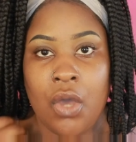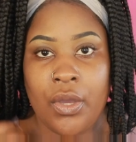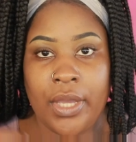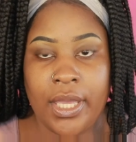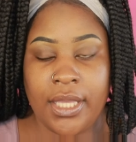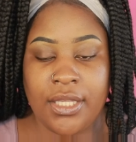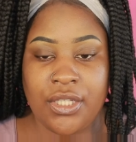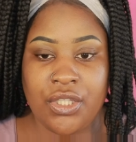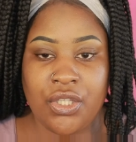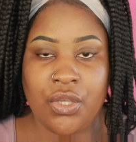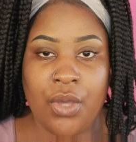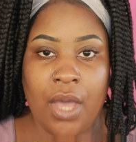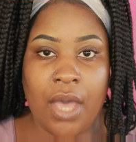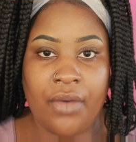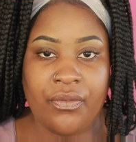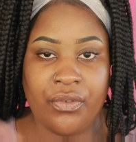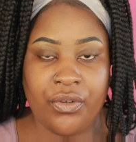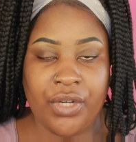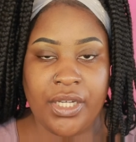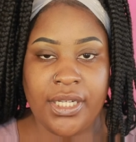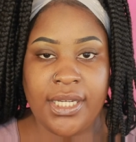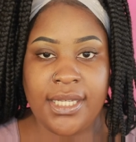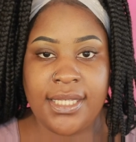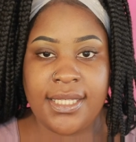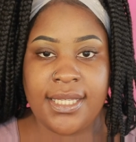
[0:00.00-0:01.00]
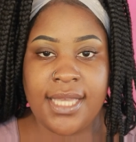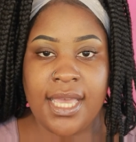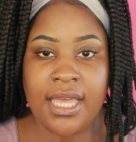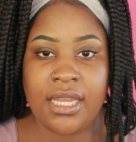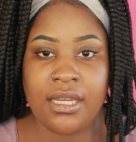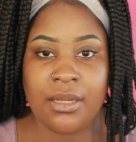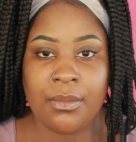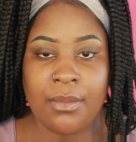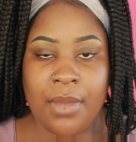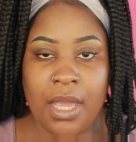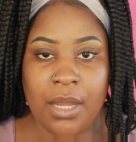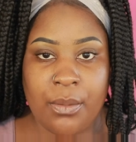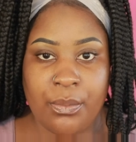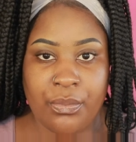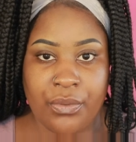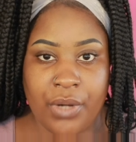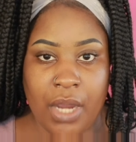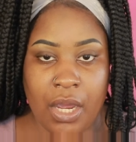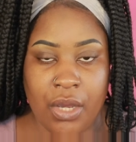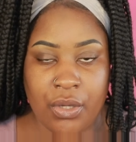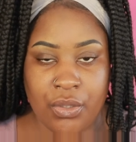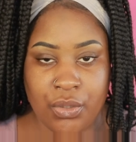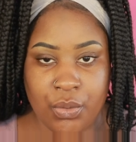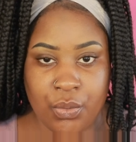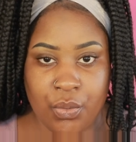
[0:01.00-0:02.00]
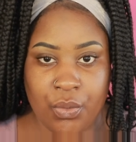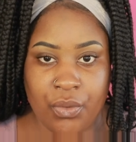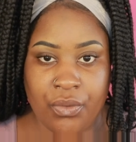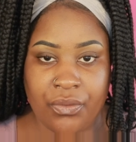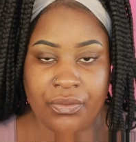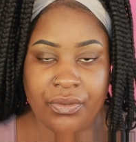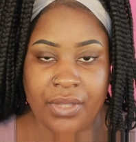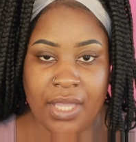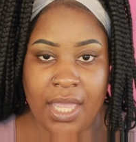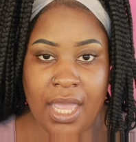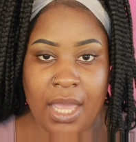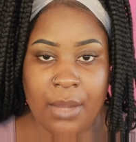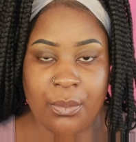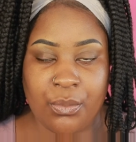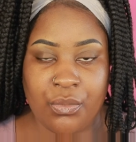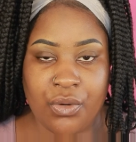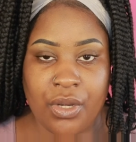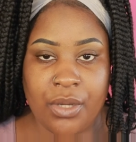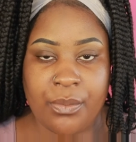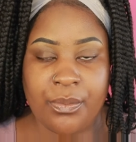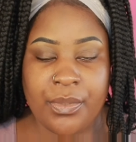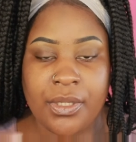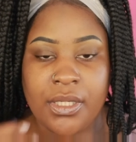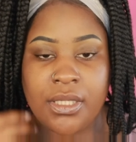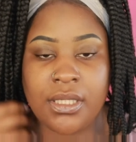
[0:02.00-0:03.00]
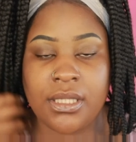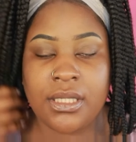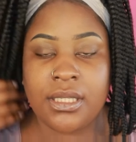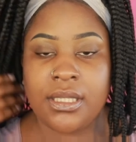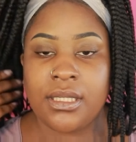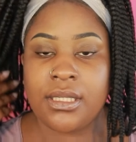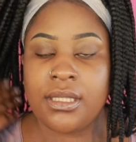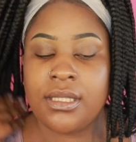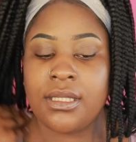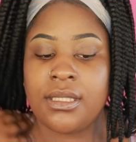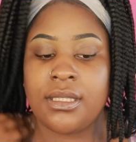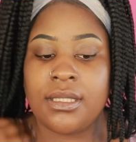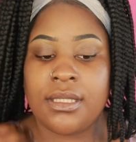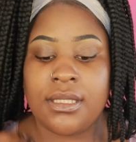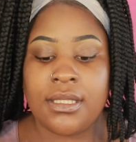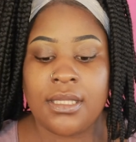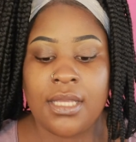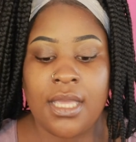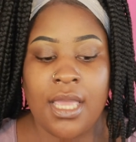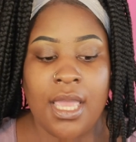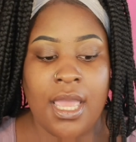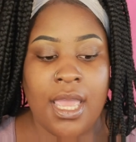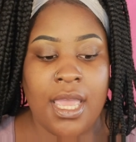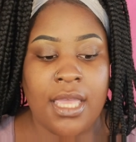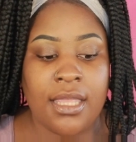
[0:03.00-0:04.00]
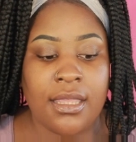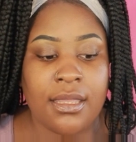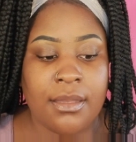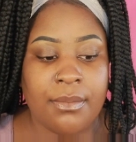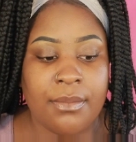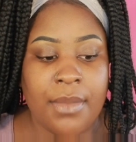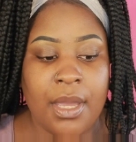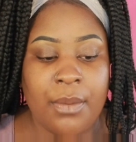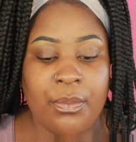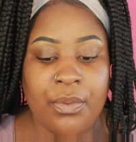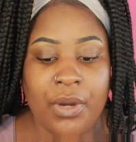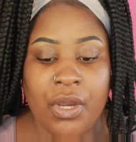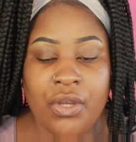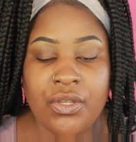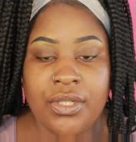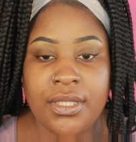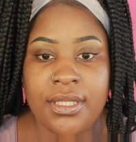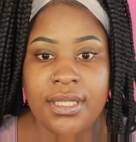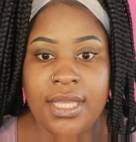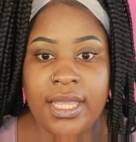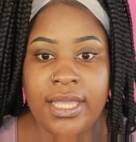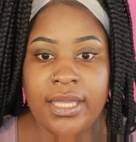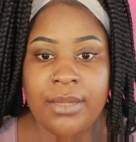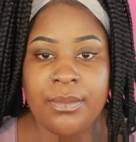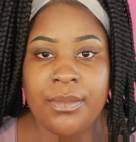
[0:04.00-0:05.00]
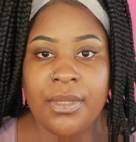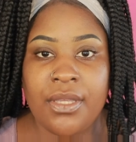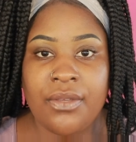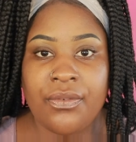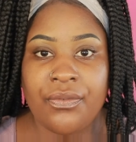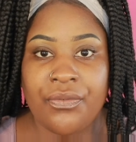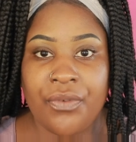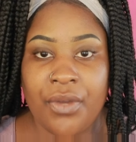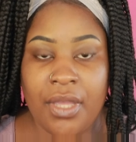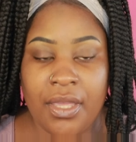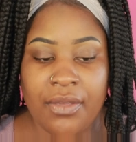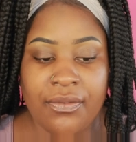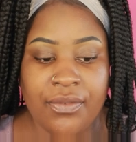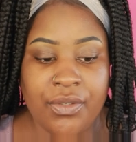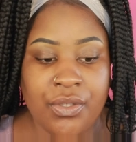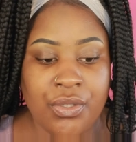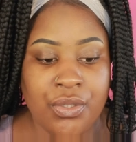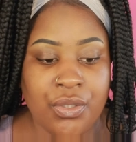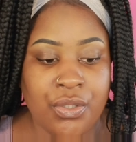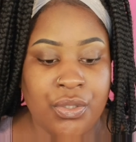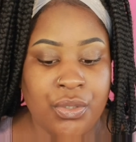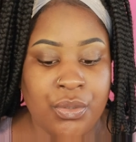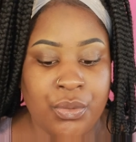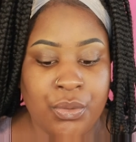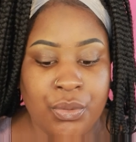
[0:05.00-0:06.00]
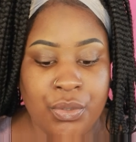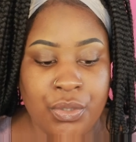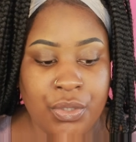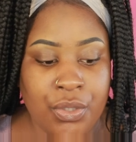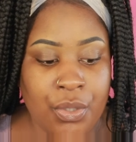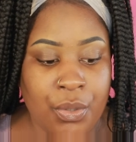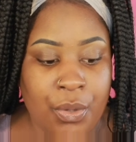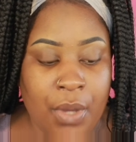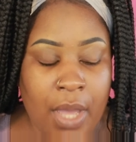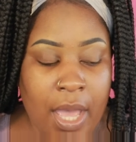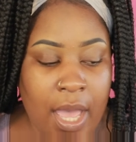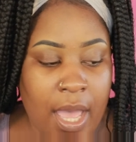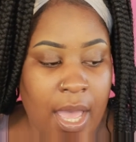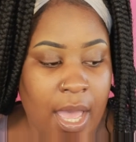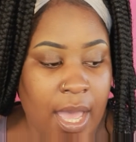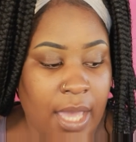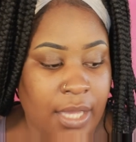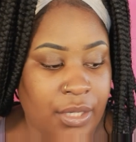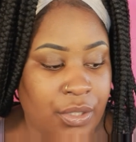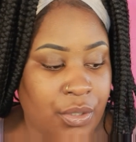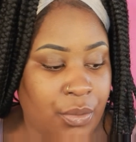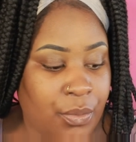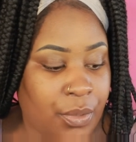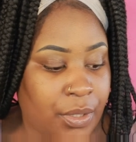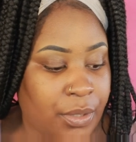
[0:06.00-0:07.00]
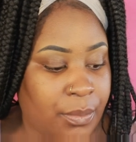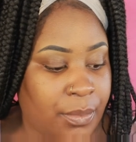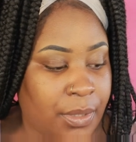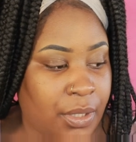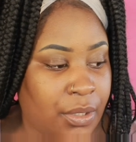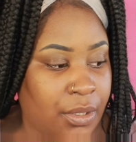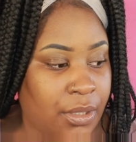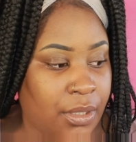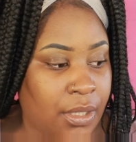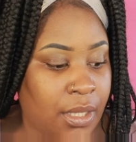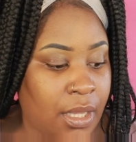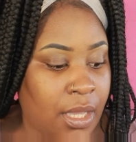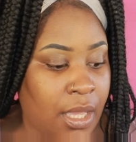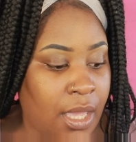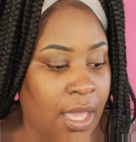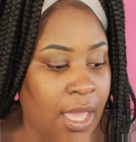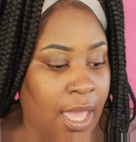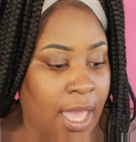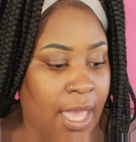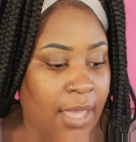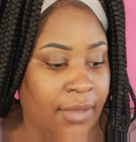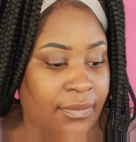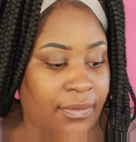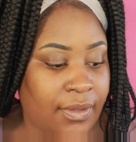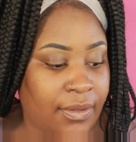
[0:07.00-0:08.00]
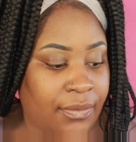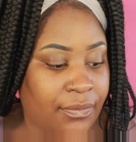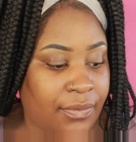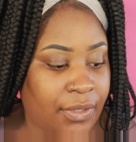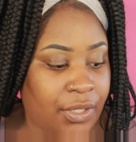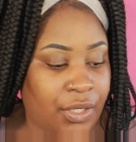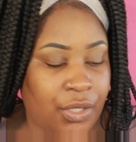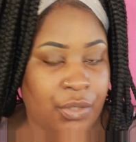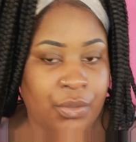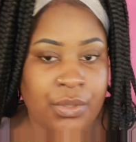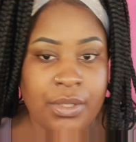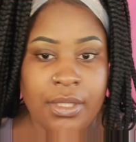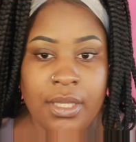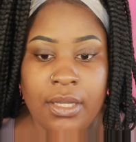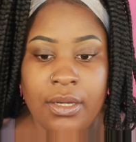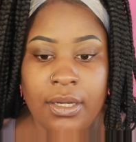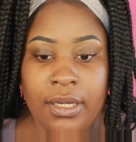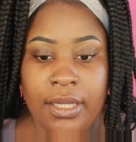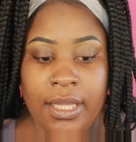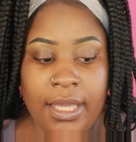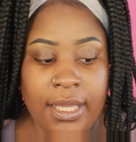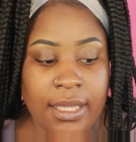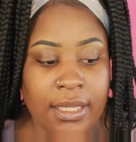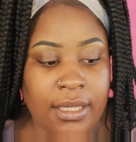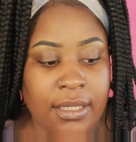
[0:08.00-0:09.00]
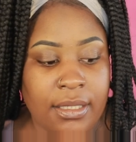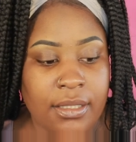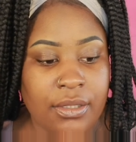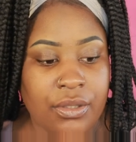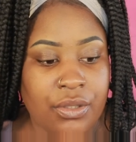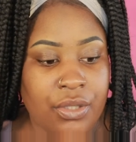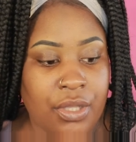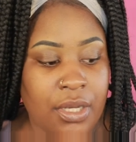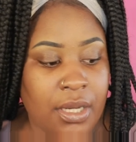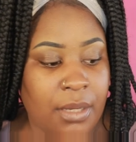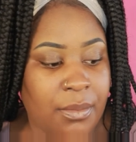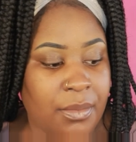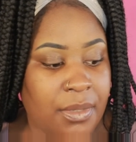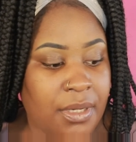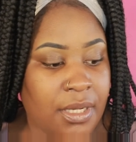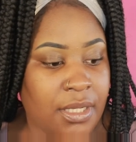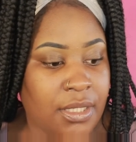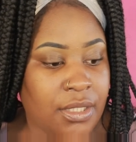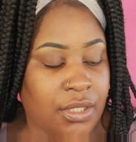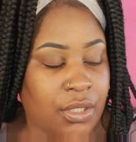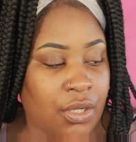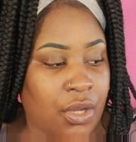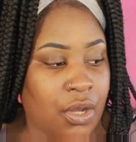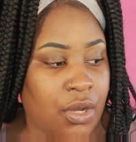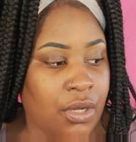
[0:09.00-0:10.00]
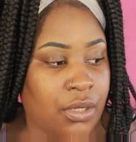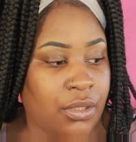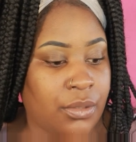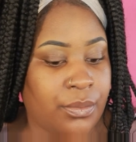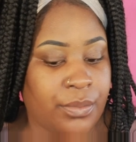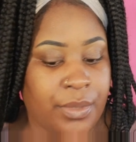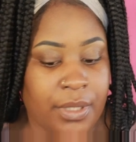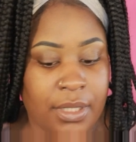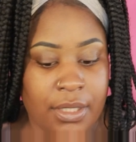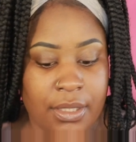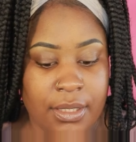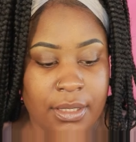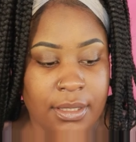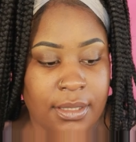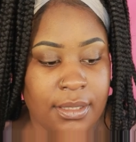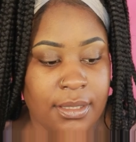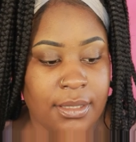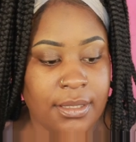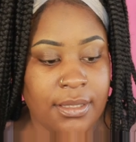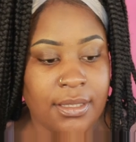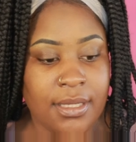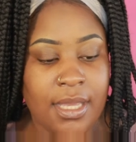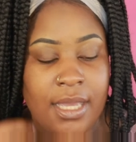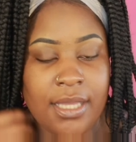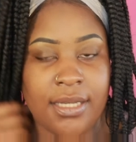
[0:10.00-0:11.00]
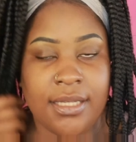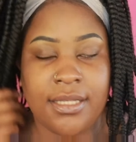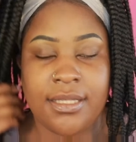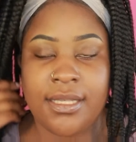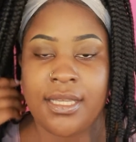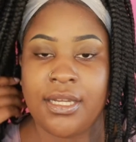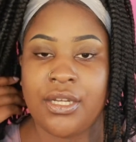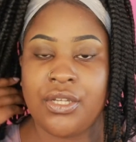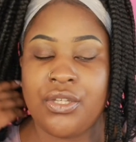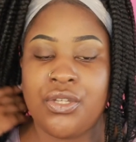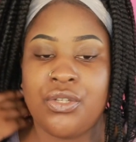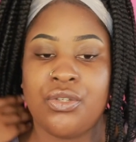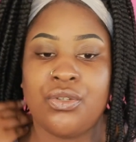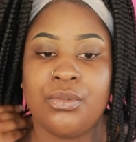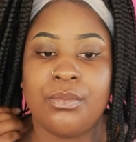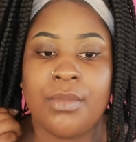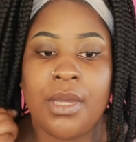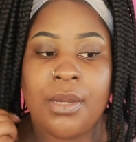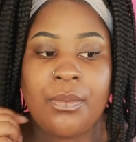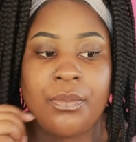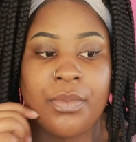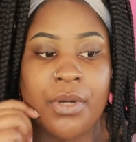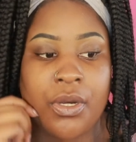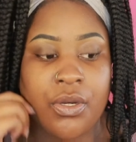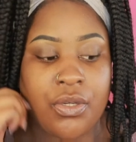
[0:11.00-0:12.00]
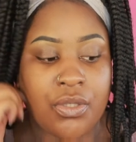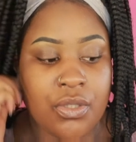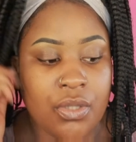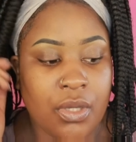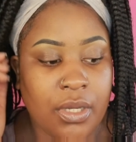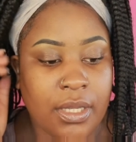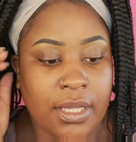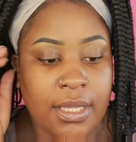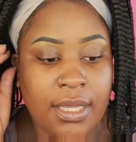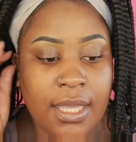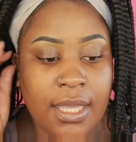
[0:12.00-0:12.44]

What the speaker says: Okay, so I've already done my brows off camera because my brows take me forever to do, so I don't want to be having videos that are like 30 minutes long because I decided to do my brows on